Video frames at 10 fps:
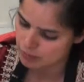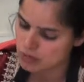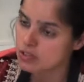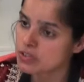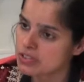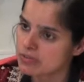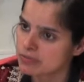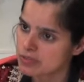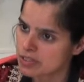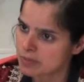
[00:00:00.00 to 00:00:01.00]
infused.
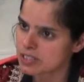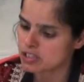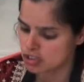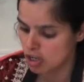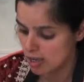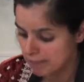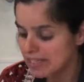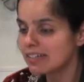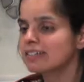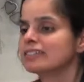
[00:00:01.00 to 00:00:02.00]
So I'm gonna stop
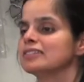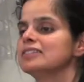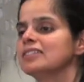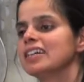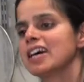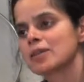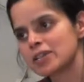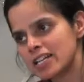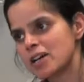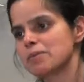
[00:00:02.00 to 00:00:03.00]
it. I'm
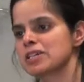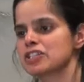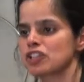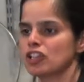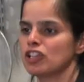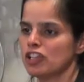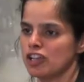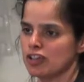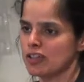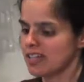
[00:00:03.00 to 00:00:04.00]
gonna help my turtle
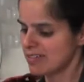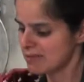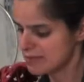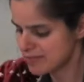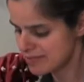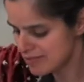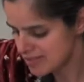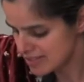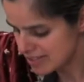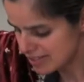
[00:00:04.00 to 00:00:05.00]
along, okay?
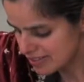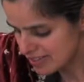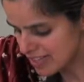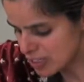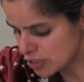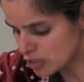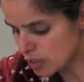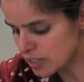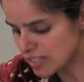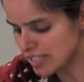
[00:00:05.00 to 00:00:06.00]
And you'll
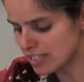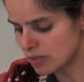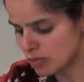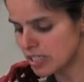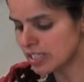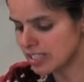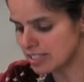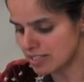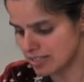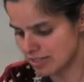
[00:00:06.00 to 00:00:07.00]
notice that it really
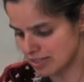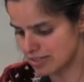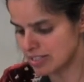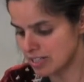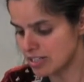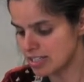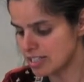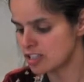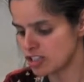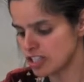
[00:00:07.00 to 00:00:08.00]

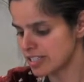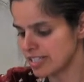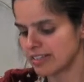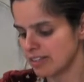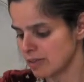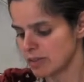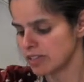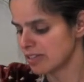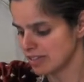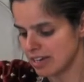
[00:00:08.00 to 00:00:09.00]
seriously is just sitting there with
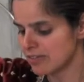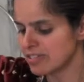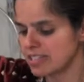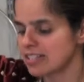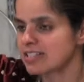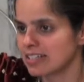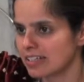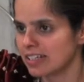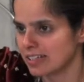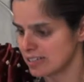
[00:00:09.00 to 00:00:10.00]
everything
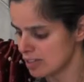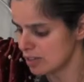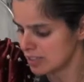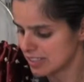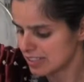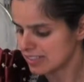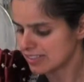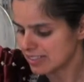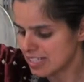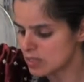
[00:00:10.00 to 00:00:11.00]
still in it. So
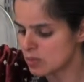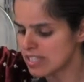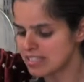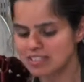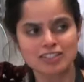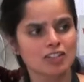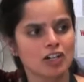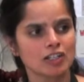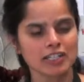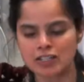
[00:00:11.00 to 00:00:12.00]
that's when it's
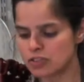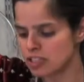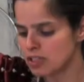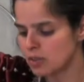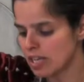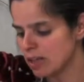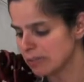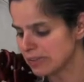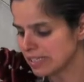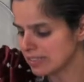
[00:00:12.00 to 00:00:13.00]
calling out to you,
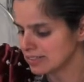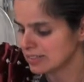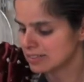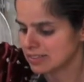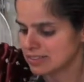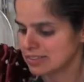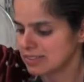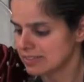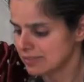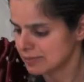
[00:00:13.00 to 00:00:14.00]
help me.
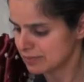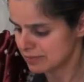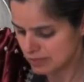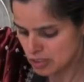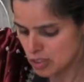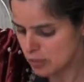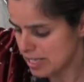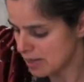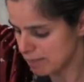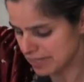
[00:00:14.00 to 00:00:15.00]
So we
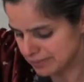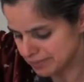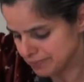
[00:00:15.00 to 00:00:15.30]
help it.